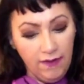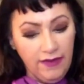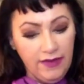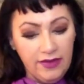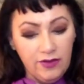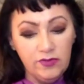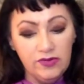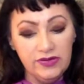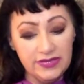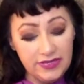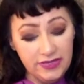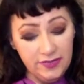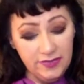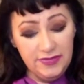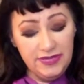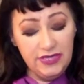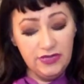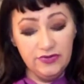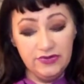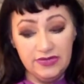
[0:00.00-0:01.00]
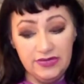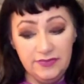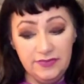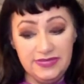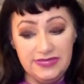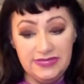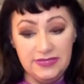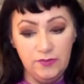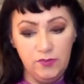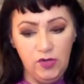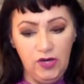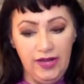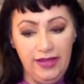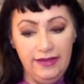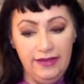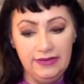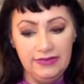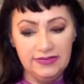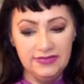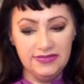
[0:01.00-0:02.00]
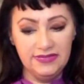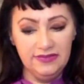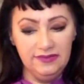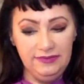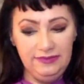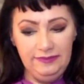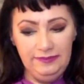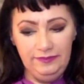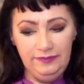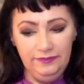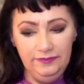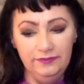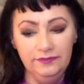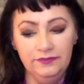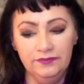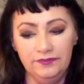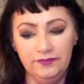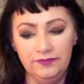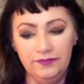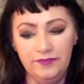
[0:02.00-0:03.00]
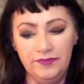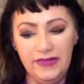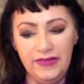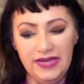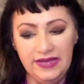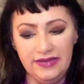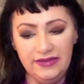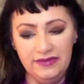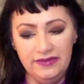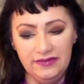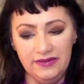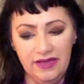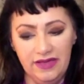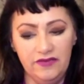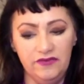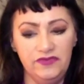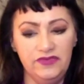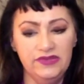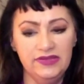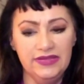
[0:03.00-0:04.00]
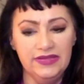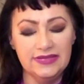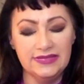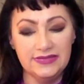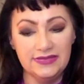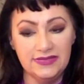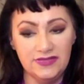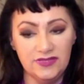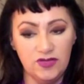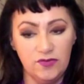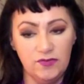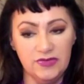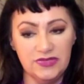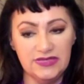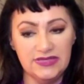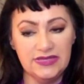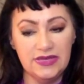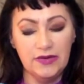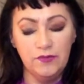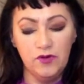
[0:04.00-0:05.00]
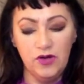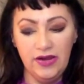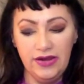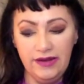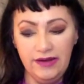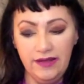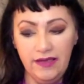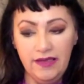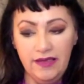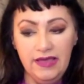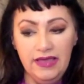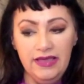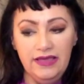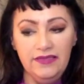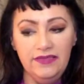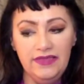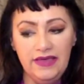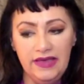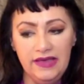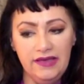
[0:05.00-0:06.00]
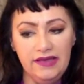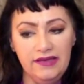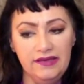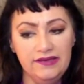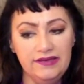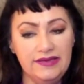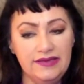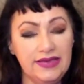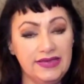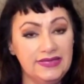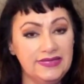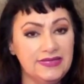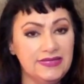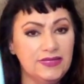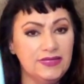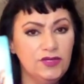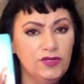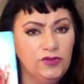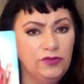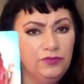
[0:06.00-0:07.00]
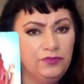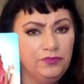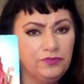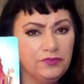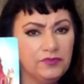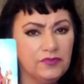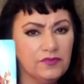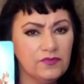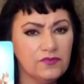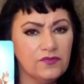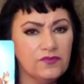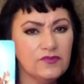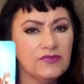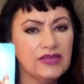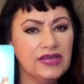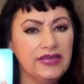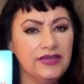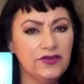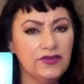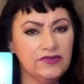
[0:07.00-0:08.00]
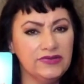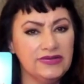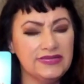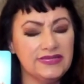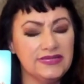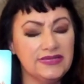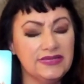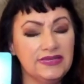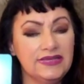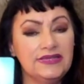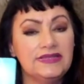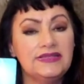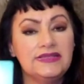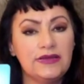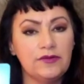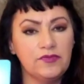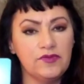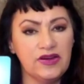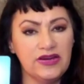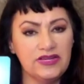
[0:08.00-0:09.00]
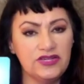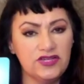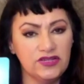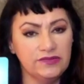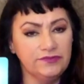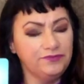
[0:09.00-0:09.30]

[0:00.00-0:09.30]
well, it could be you, it could be someone else. But I feel like this is almost someone that gets you and you're in separation,